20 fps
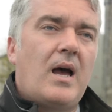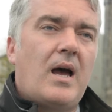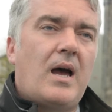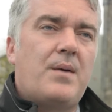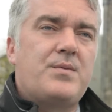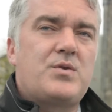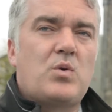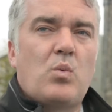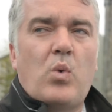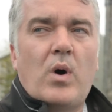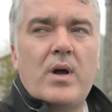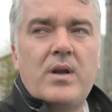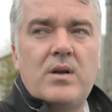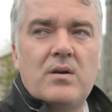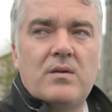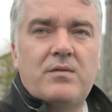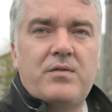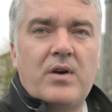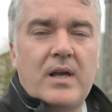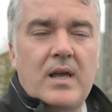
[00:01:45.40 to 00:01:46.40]
And so why did
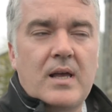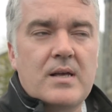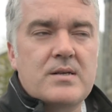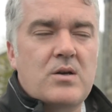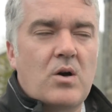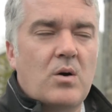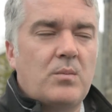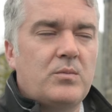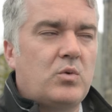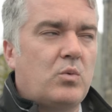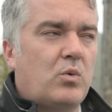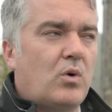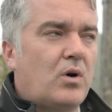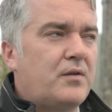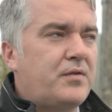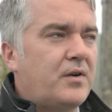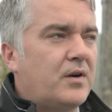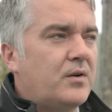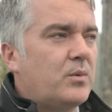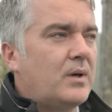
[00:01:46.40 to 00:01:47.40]
the Vikings come to
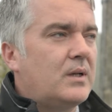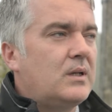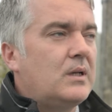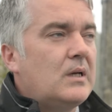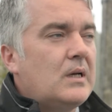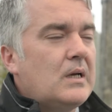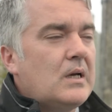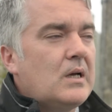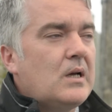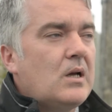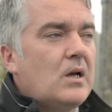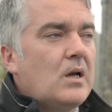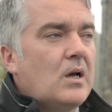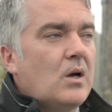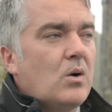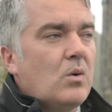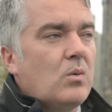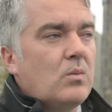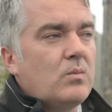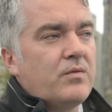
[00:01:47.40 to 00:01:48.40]
Waterford? Well,
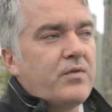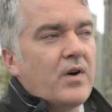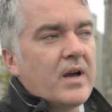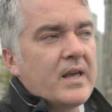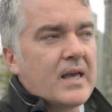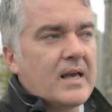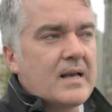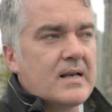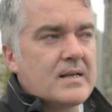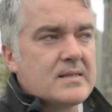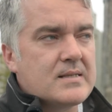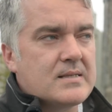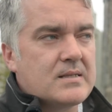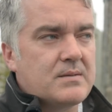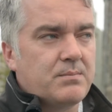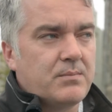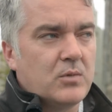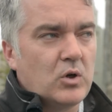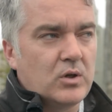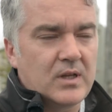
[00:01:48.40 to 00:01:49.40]
the Vikings
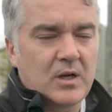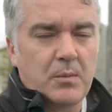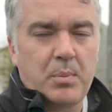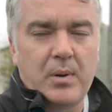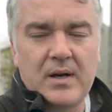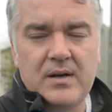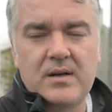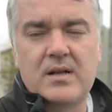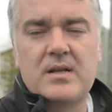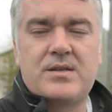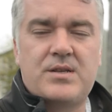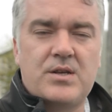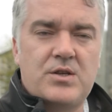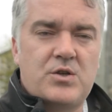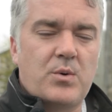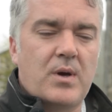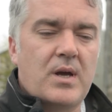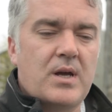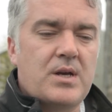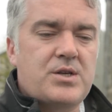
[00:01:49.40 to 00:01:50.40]
looked at the political
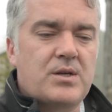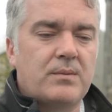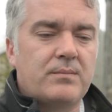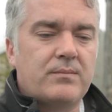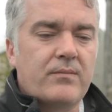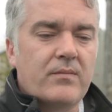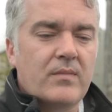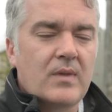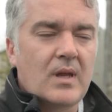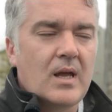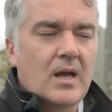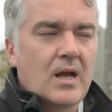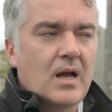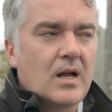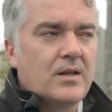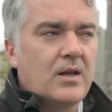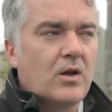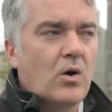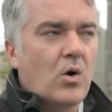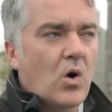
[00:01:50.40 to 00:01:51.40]
situation.
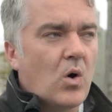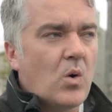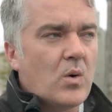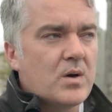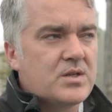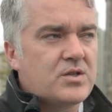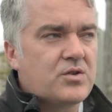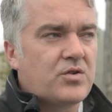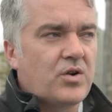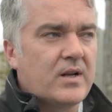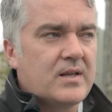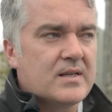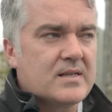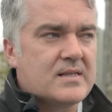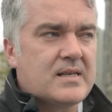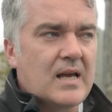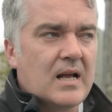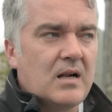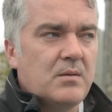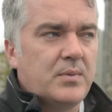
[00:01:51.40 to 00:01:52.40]
They always tried to
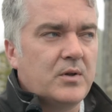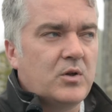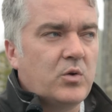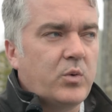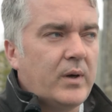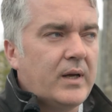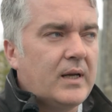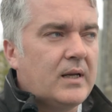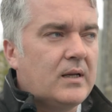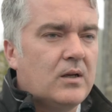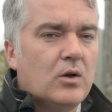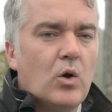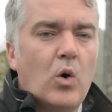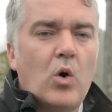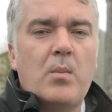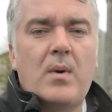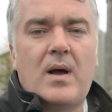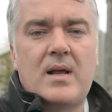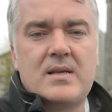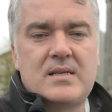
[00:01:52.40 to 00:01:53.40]
settle between
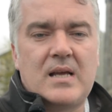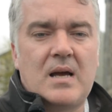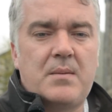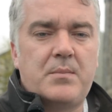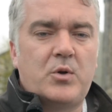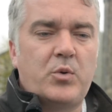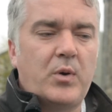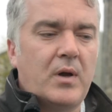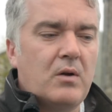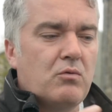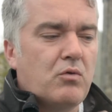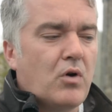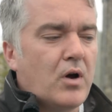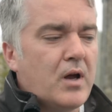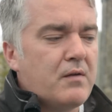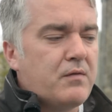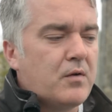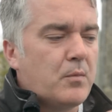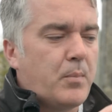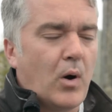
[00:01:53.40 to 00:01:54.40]
no man's land, between
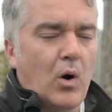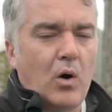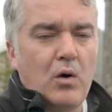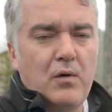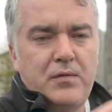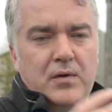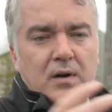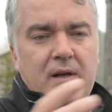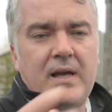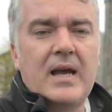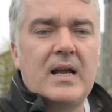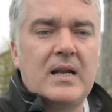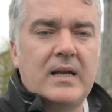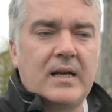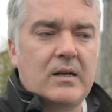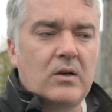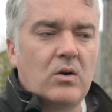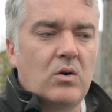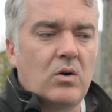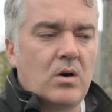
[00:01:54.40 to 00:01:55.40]
rival powerful
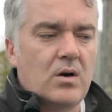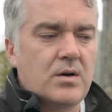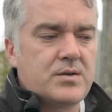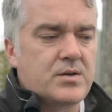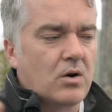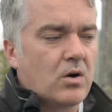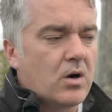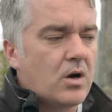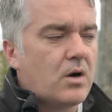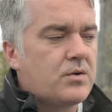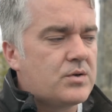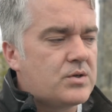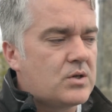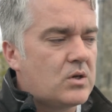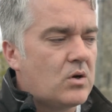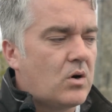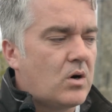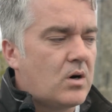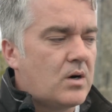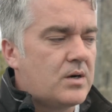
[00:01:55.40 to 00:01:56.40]
Gaelic lords or Irish
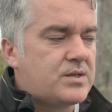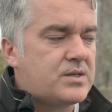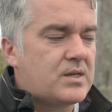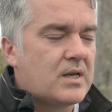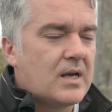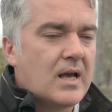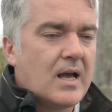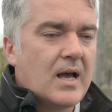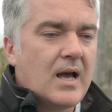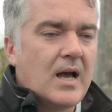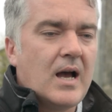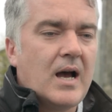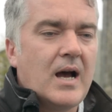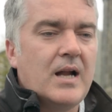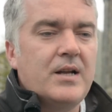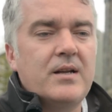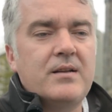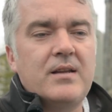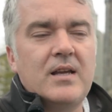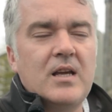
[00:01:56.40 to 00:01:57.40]
lords.
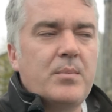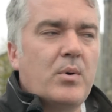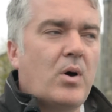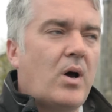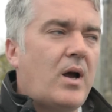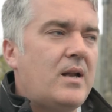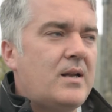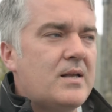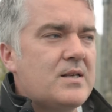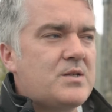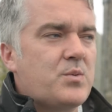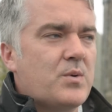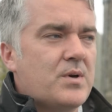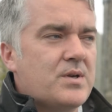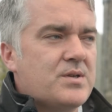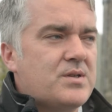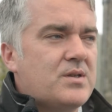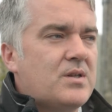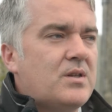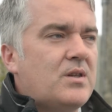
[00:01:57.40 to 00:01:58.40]
And the idea behind this
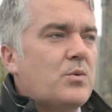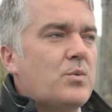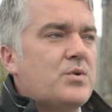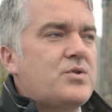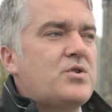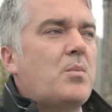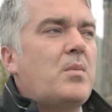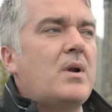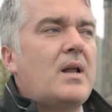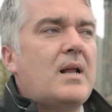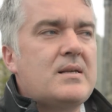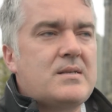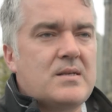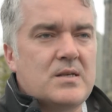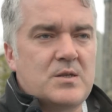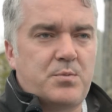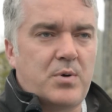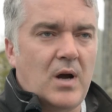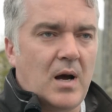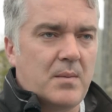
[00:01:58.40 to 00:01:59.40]
was they were someone
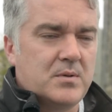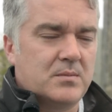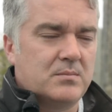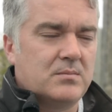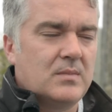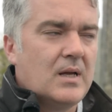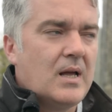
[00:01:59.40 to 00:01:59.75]
else's problem.